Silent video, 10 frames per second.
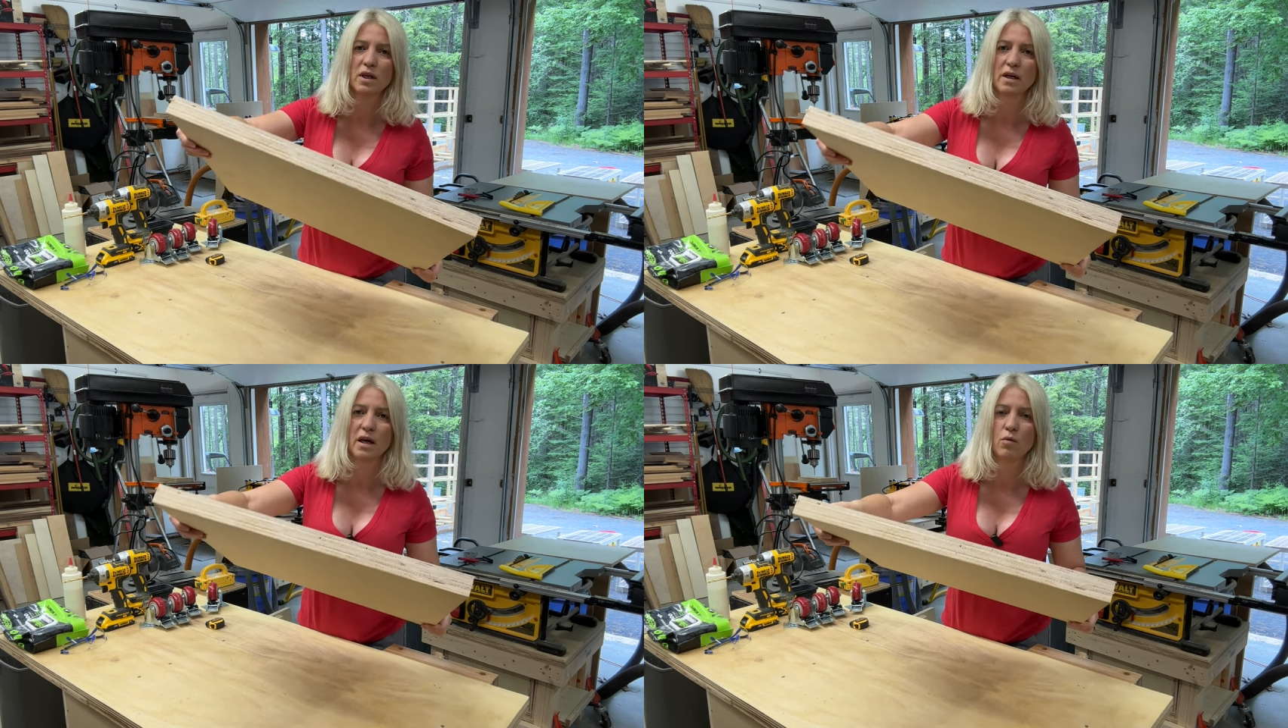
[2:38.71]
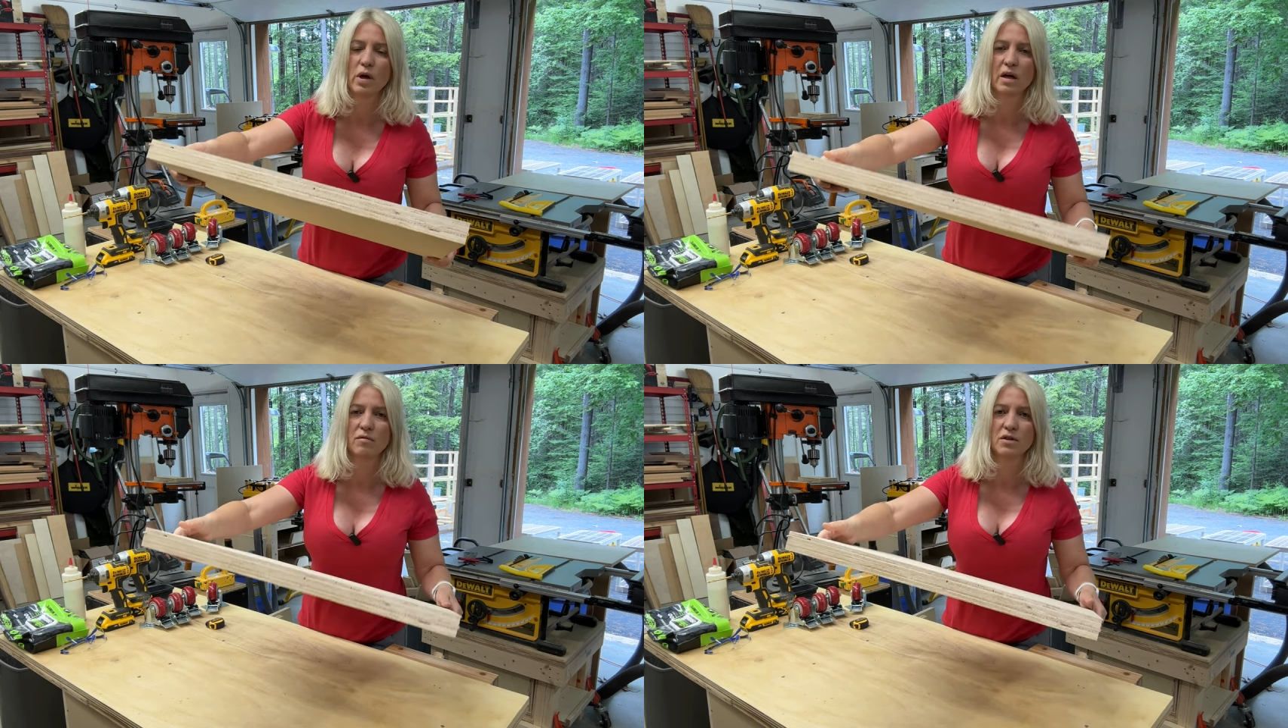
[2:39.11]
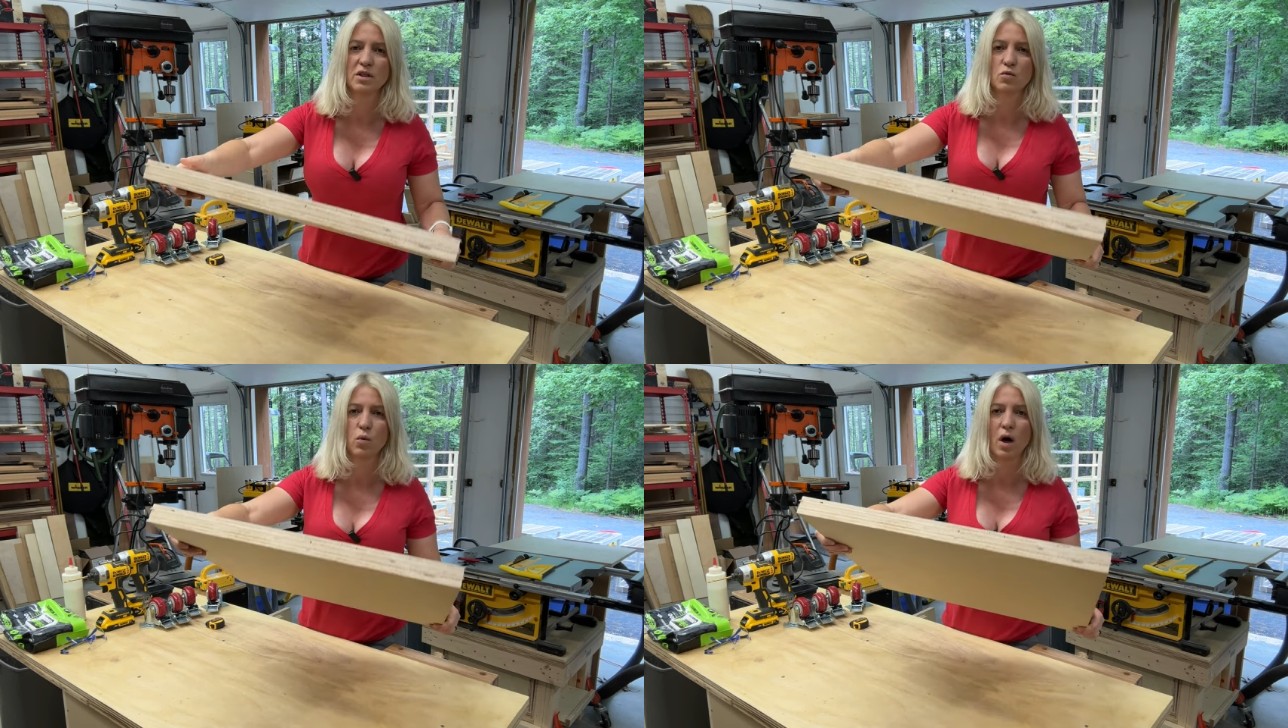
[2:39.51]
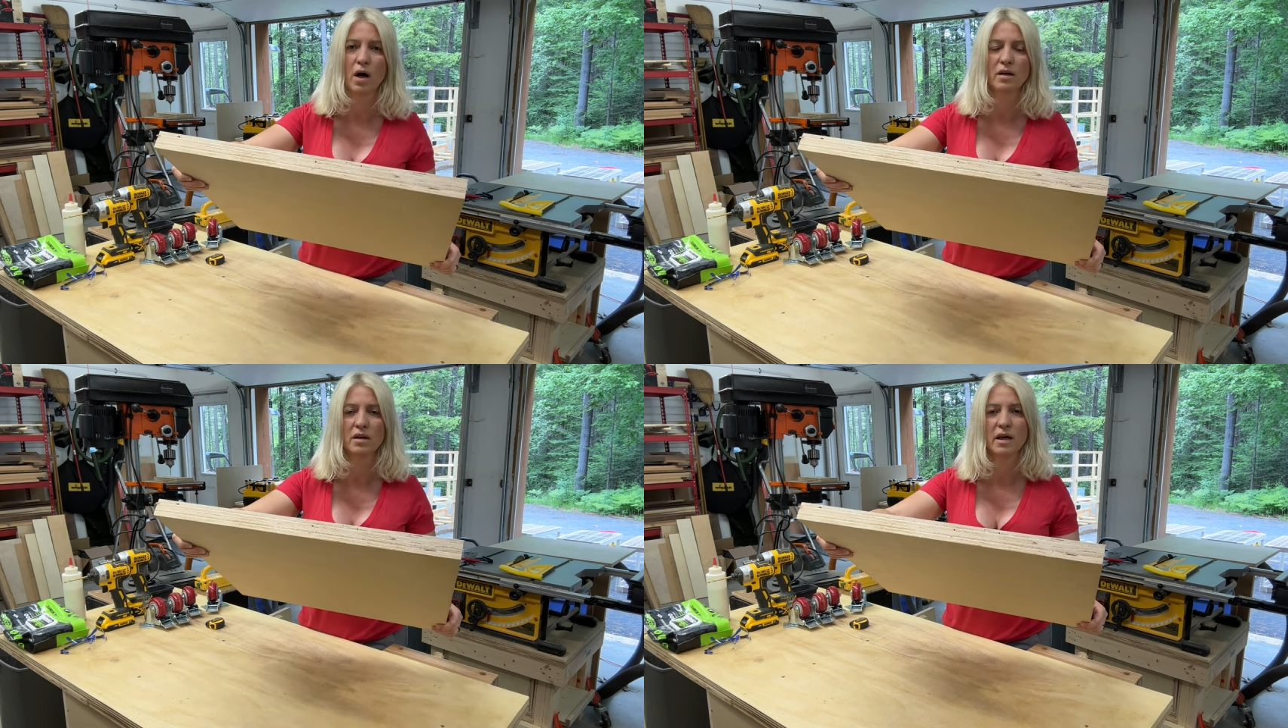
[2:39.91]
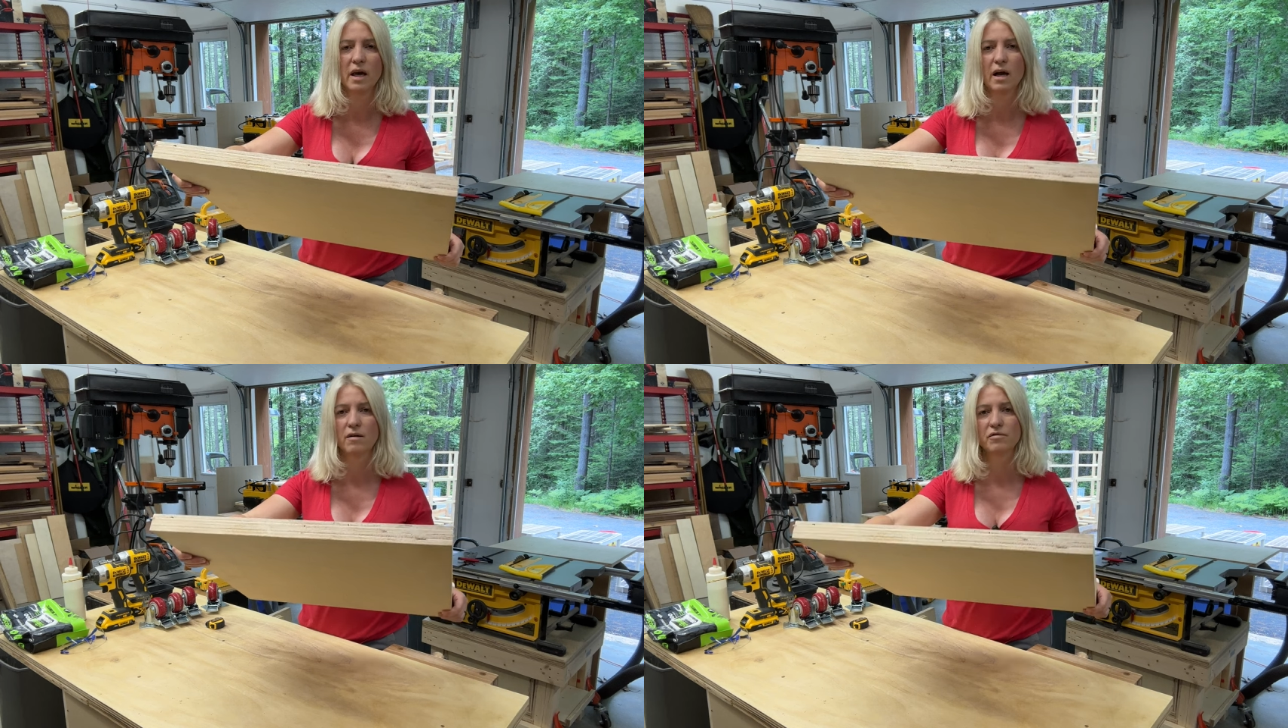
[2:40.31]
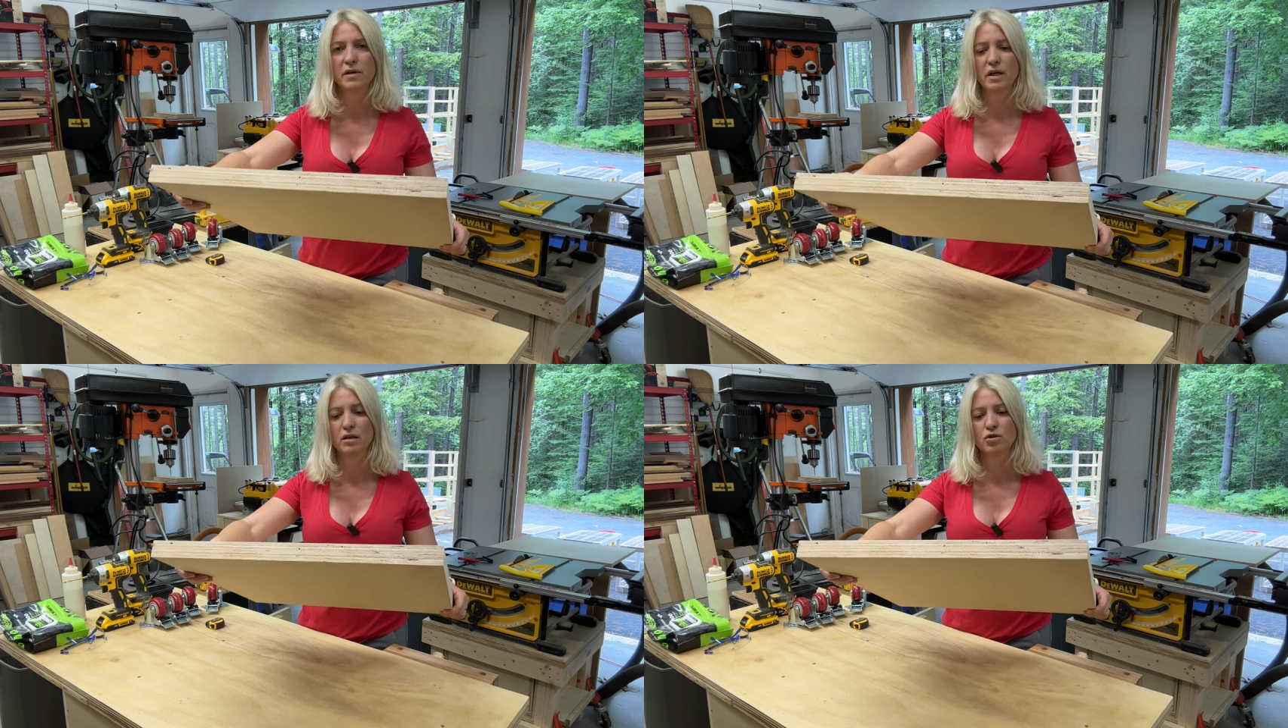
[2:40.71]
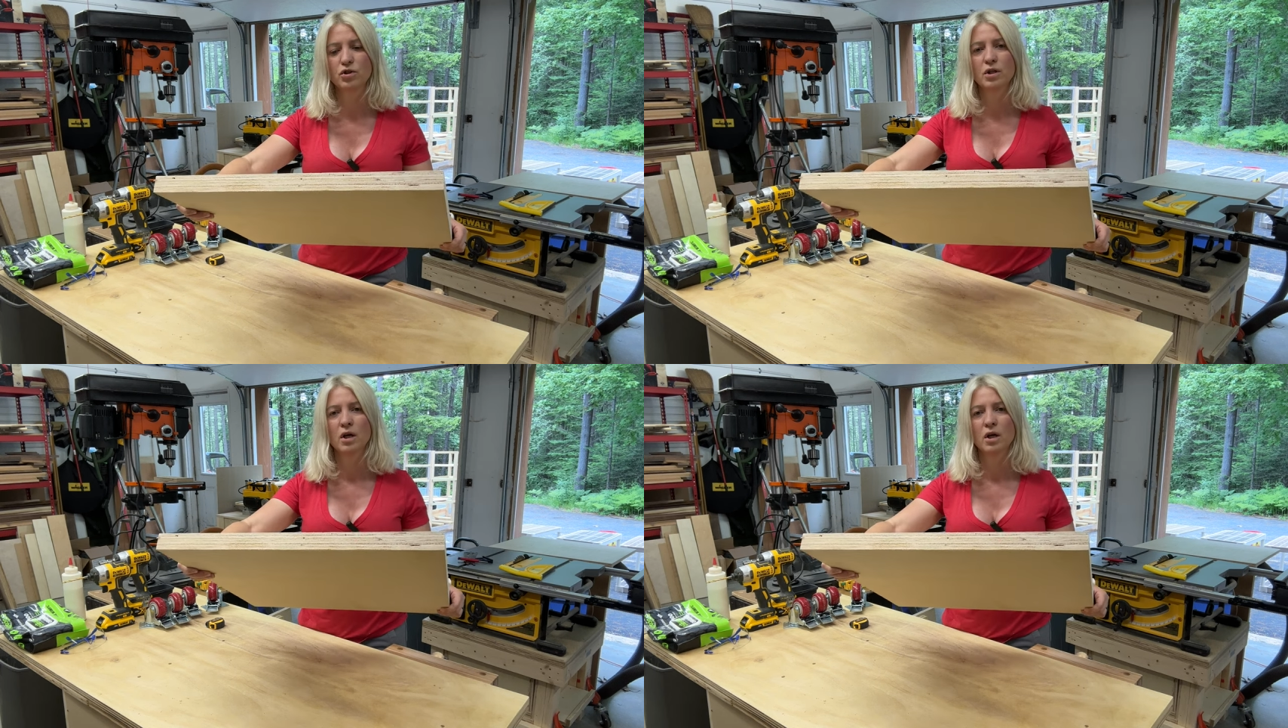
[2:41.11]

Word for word: And now we have this one and a half inch